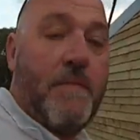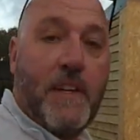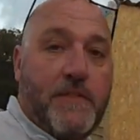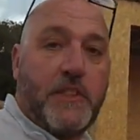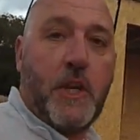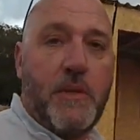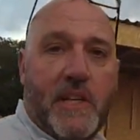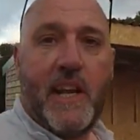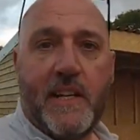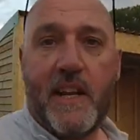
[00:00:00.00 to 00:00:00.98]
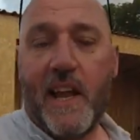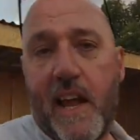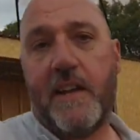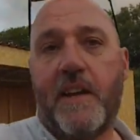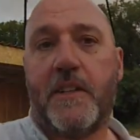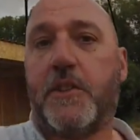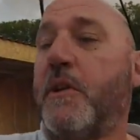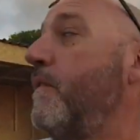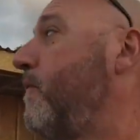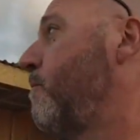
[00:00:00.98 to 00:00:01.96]
Thanks for tuning in, and
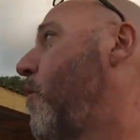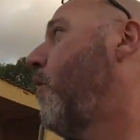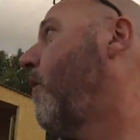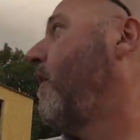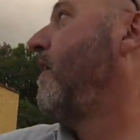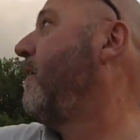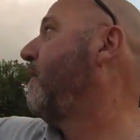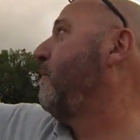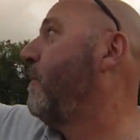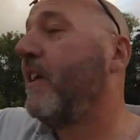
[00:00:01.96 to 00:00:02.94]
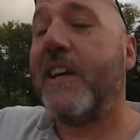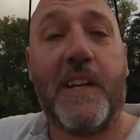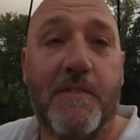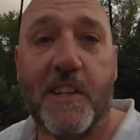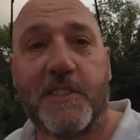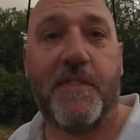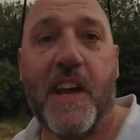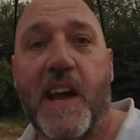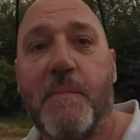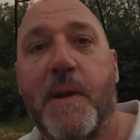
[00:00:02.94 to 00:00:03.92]
tune in for more when I get the rest of
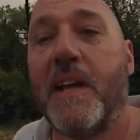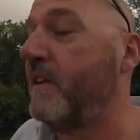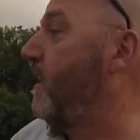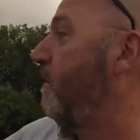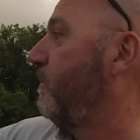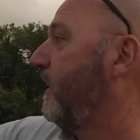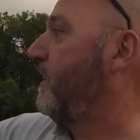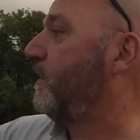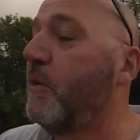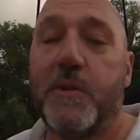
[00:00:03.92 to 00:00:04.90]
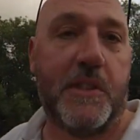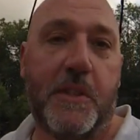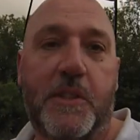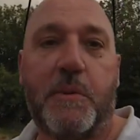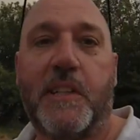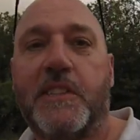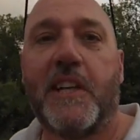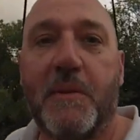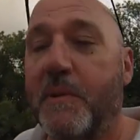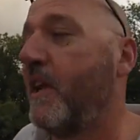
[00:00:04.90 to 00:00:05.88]
it up, and we get the doors in on the
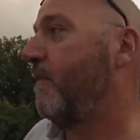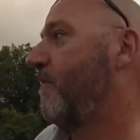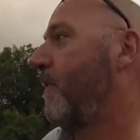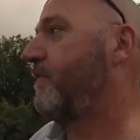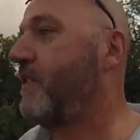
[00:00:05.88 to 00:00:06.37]
22nd when they arrive.